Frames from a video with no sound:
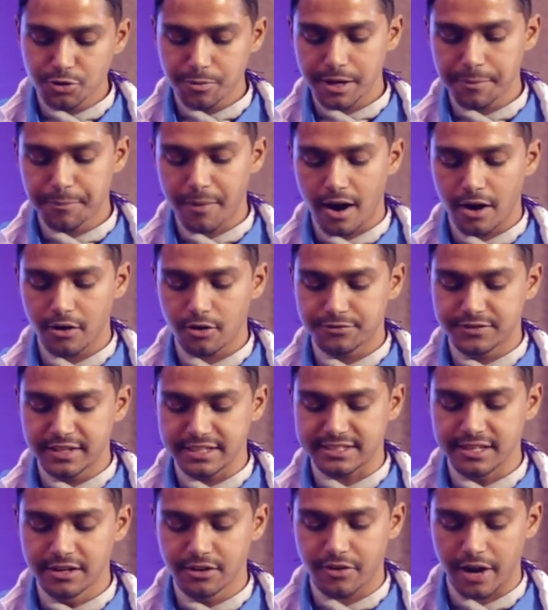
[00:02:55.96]
to be part of
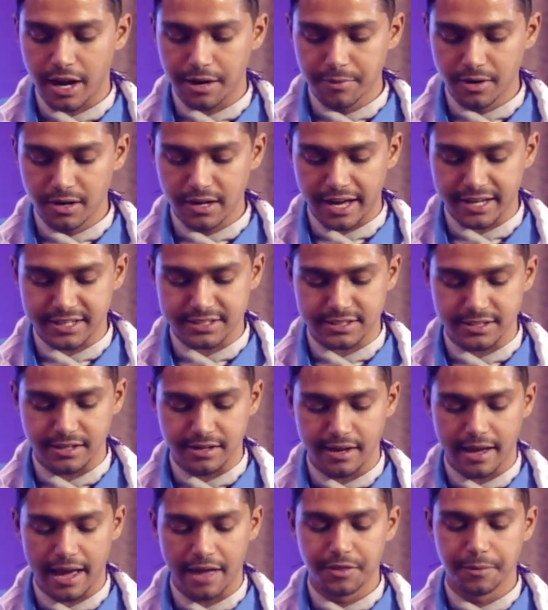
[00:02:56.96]
this incredible
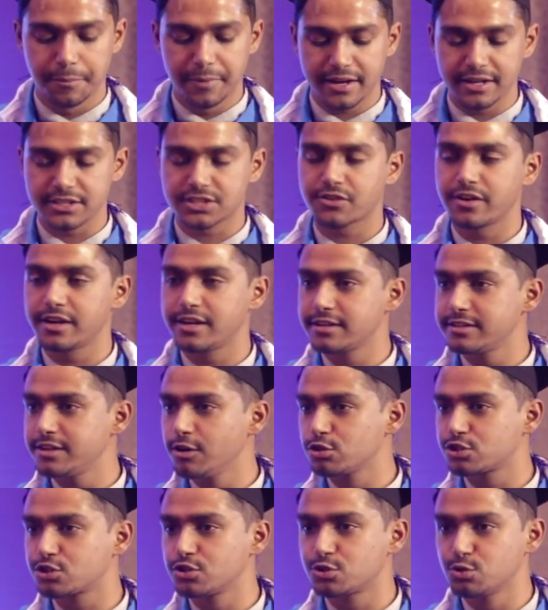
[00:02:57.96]
legacy, and the biggest credit
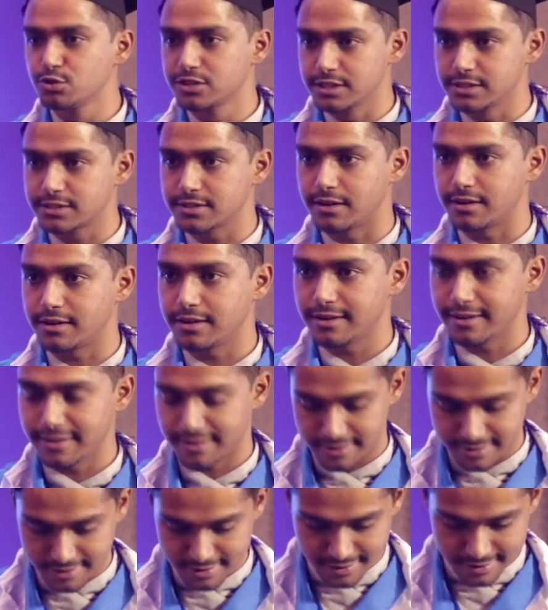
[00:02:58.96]
goes to Susan sir.
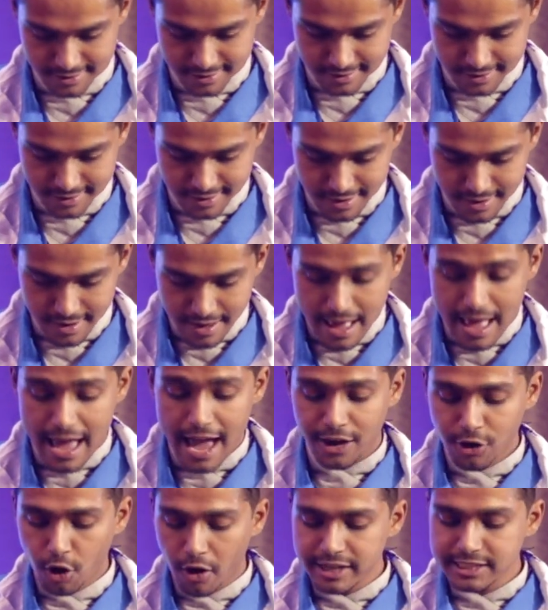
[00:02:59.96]

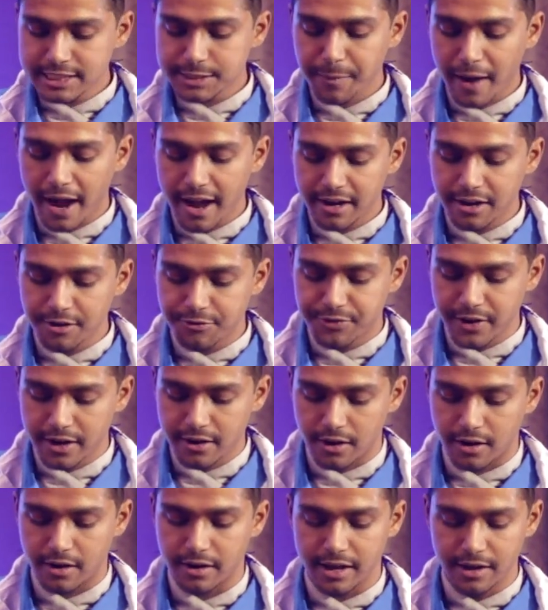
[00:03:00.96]
An awe-inspiring
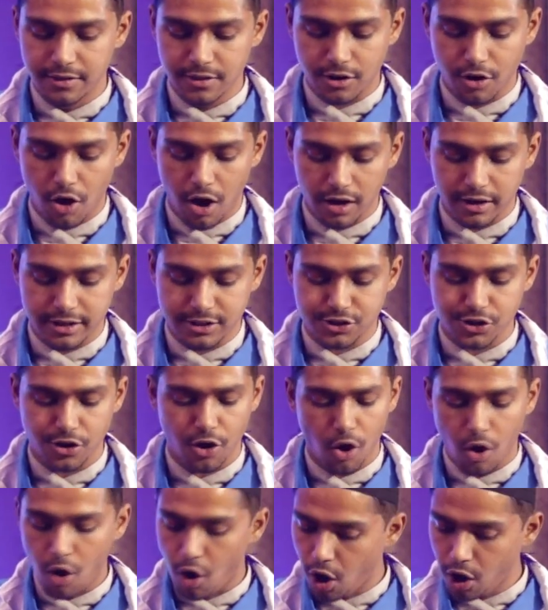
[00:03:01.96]
figure in the college,
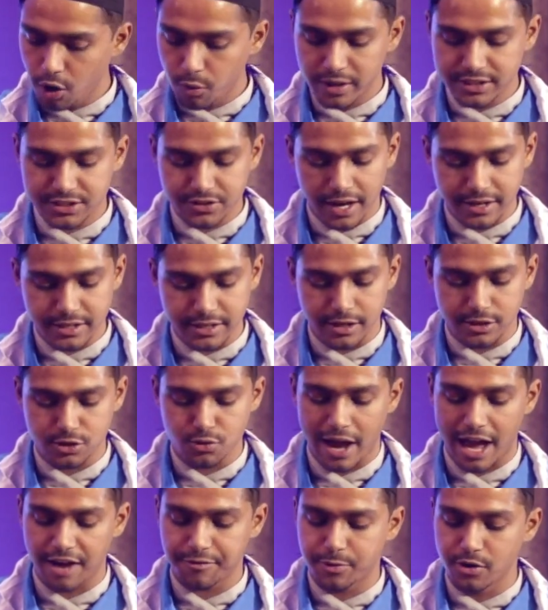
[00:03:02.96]
always ready
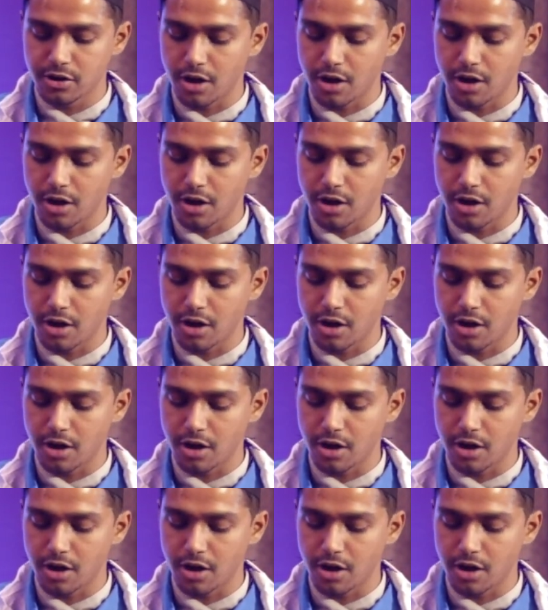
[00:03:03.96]
to have